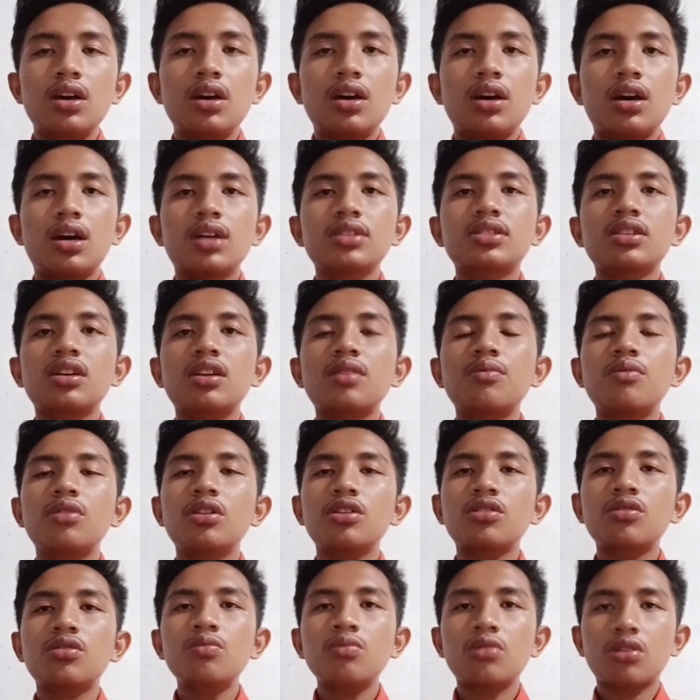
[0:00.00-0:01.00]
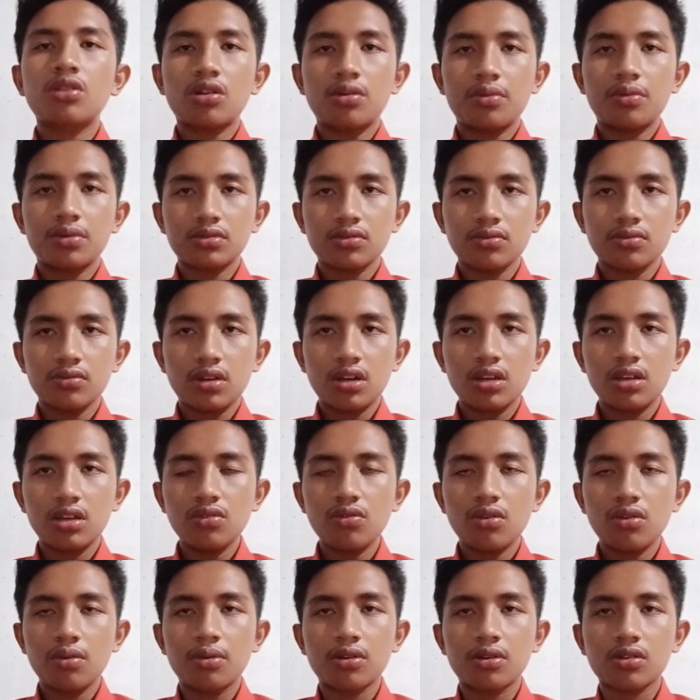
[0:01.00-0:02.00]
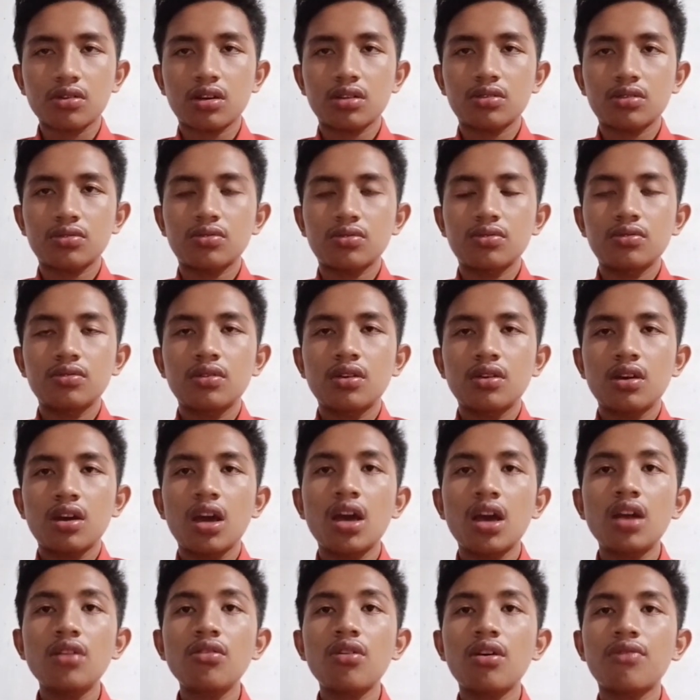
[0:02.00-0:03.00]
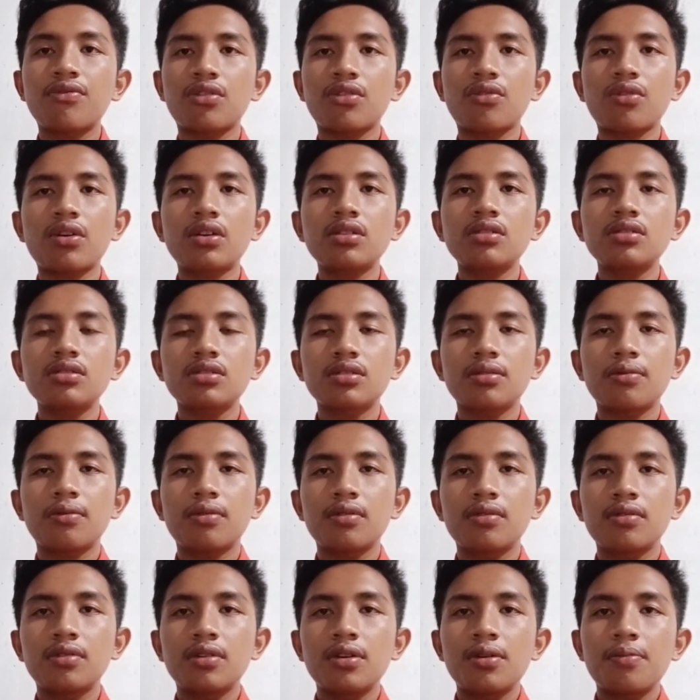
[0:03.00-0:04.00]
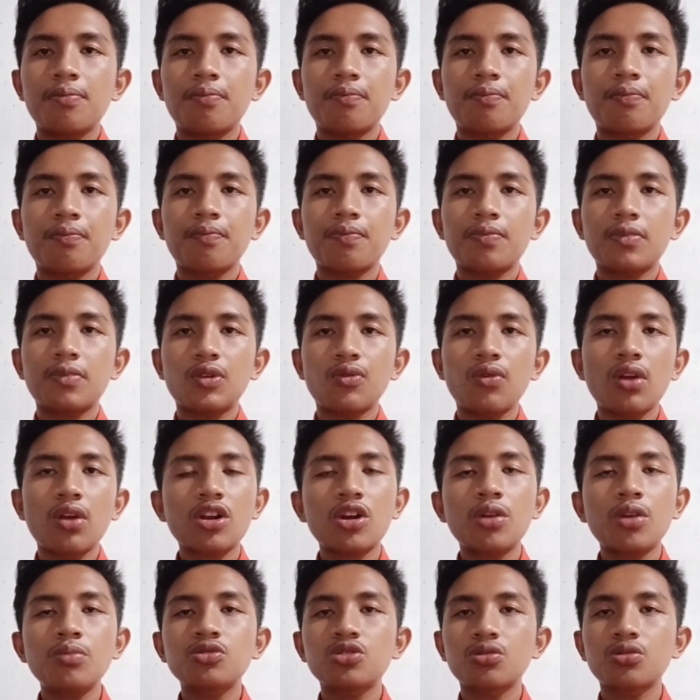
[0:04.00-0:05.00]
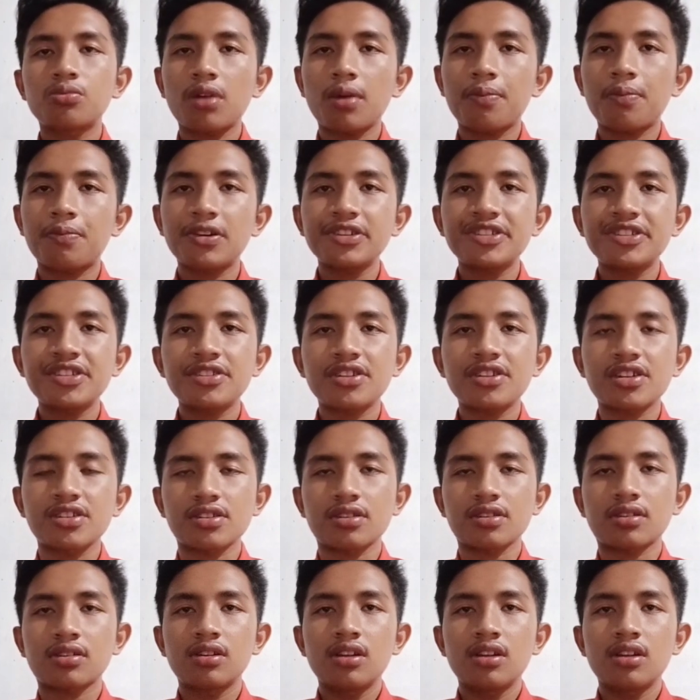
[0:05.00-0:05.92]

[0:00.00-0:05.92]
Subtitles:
Assalamualaikum warahmatullahi wabarakatuh. Hello everyone, welcome to my presentation.